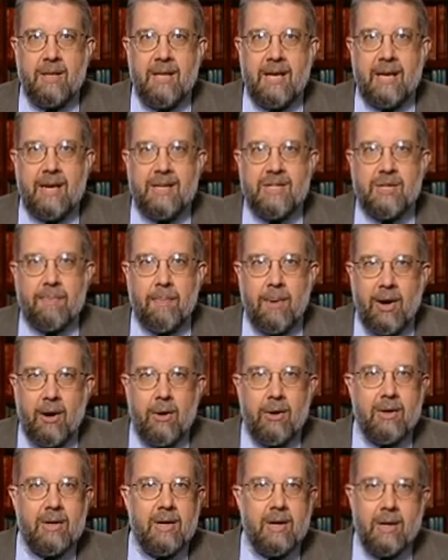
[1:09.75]
that is
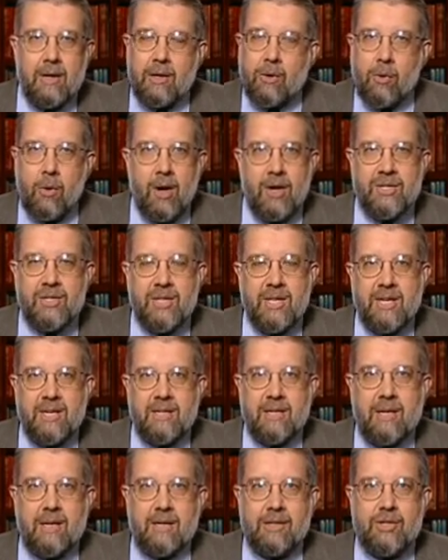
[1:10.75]
apparent across the
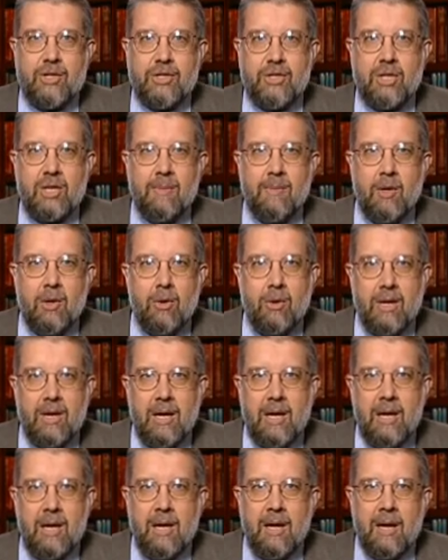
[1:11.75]
intelligence
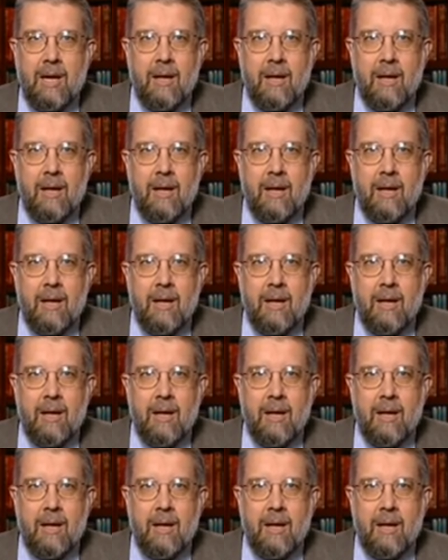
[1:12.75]
community.